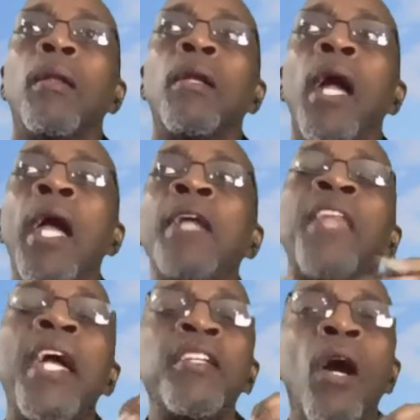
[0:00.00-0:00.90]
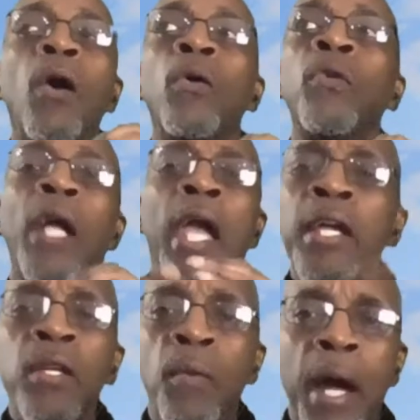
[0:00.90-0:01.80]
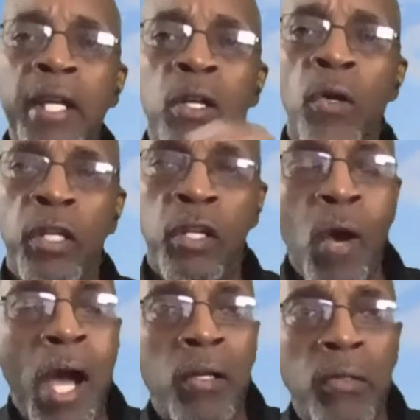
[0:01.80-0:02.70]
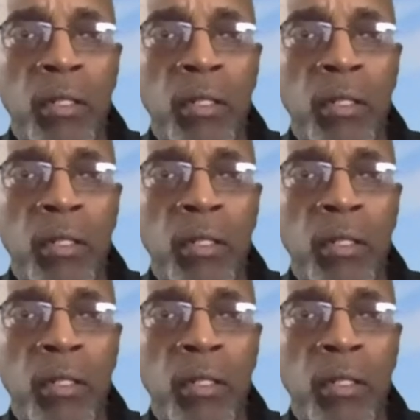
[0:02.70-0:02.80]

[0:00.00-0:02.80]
they know ain't nobody going to go out